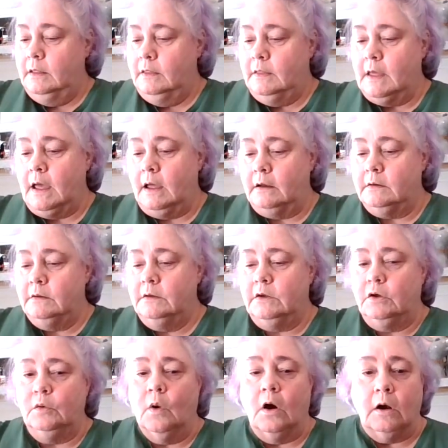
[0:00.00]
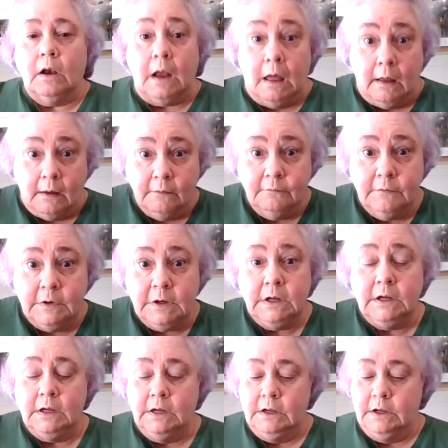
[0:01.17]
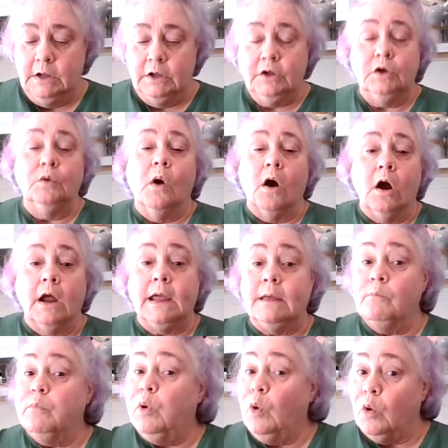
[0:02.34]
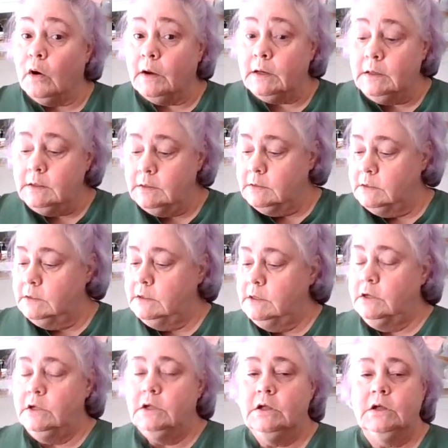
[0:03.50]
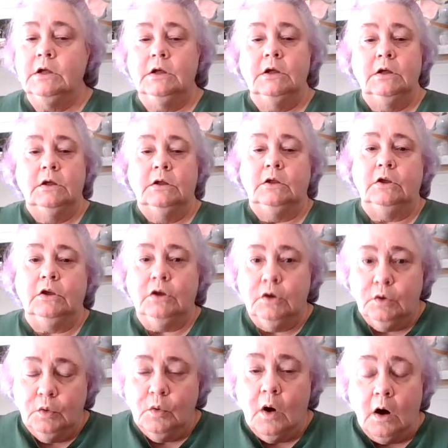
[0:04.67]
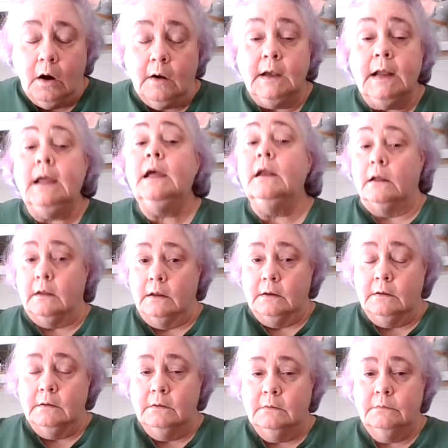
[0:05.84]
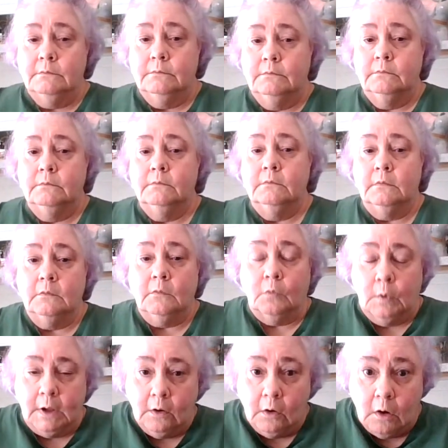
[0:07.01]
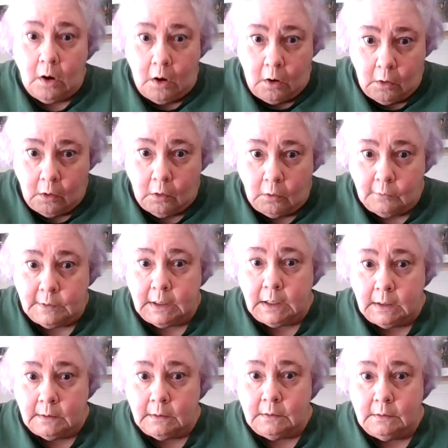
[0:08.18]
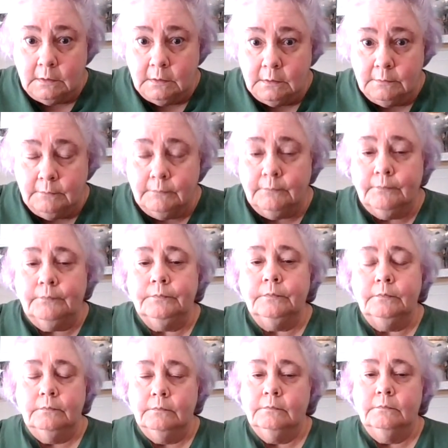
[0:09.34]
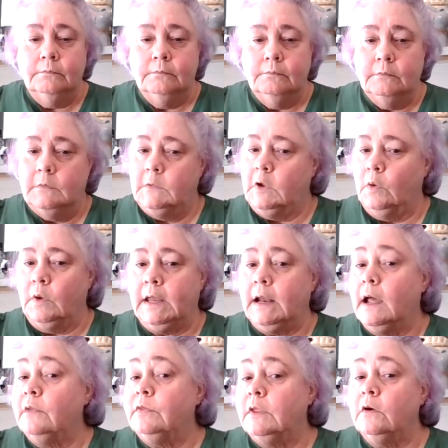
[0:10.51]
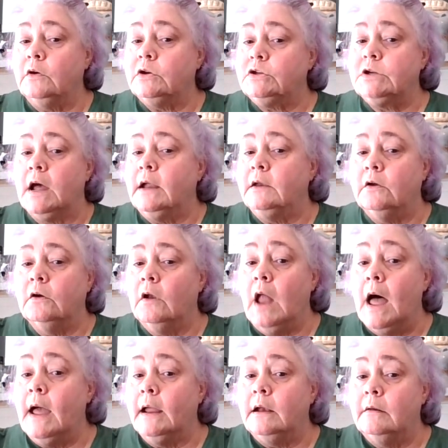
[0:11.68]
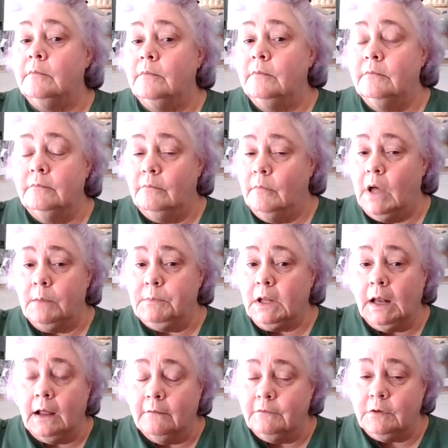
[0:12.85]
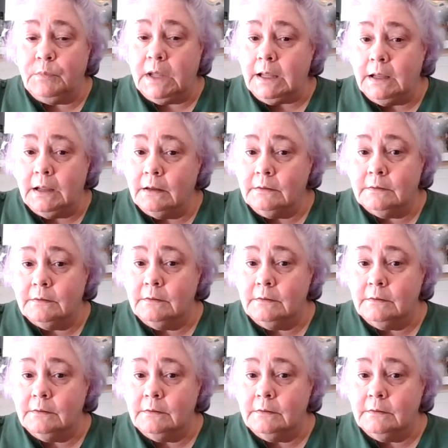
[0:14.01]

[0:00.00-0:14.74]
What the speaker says: that you are loved, you are important, you are needed. We are all needed. So get out there and shine your light, my beloved beings.